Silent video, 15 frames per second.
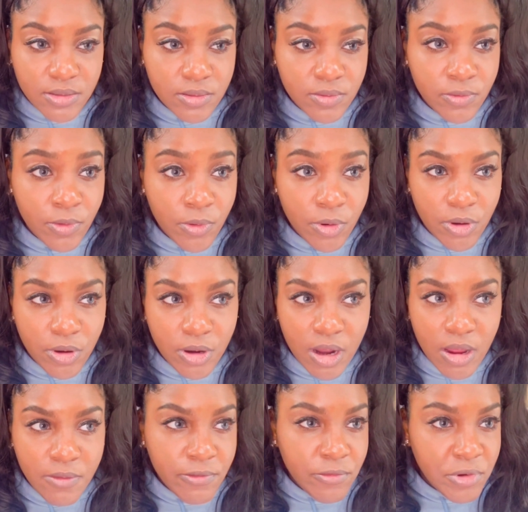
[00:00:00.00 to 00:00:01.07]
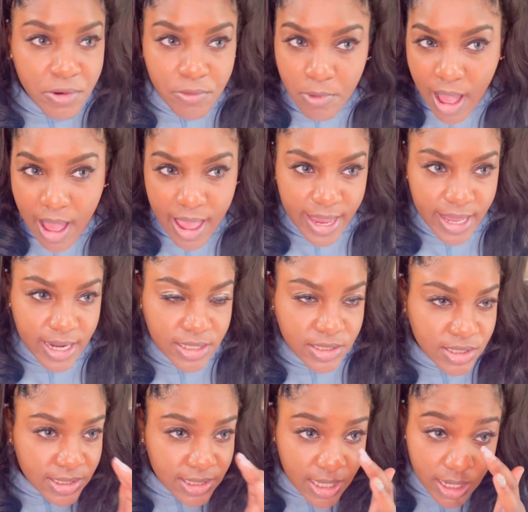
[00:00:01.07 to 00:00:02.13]
for a free ride and
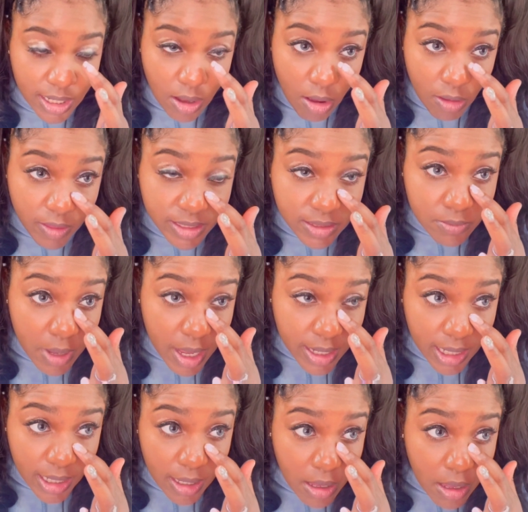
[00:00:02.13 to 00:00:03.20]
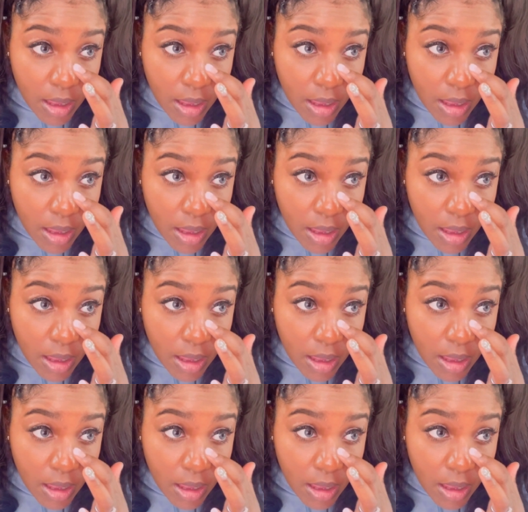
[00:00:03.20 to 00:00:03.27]
just getting all this money,